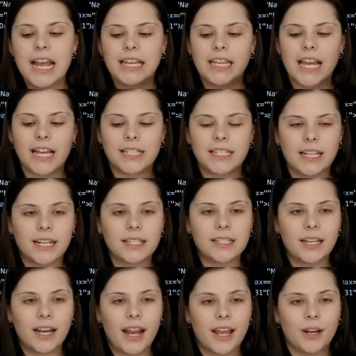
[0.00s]
yes, it
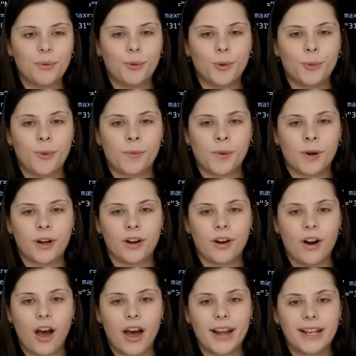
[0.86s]
is an input, but we're
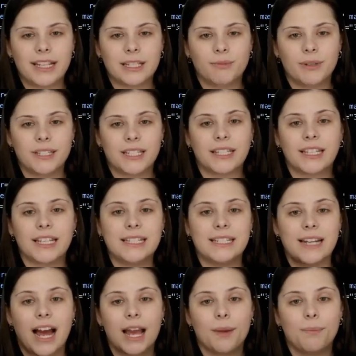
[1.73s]
not
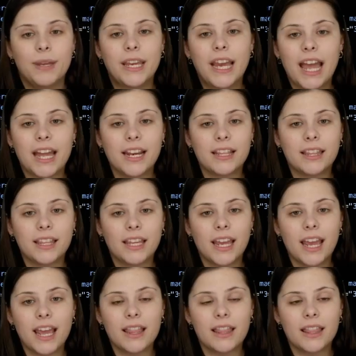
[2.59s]
explicitly typing
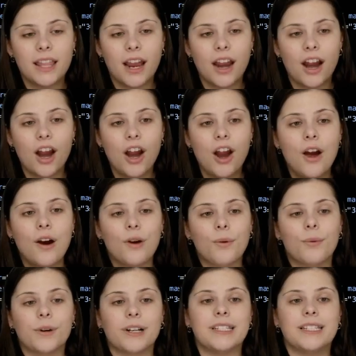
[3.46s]
anything in there.
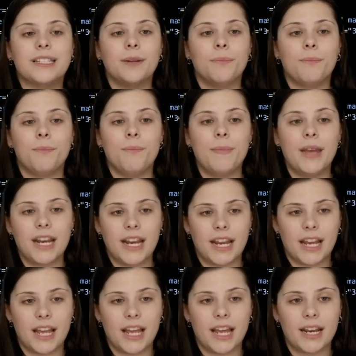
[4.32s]
We're
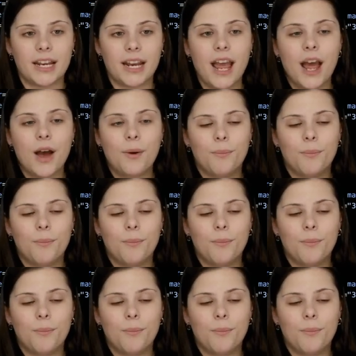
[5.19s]
submitting it.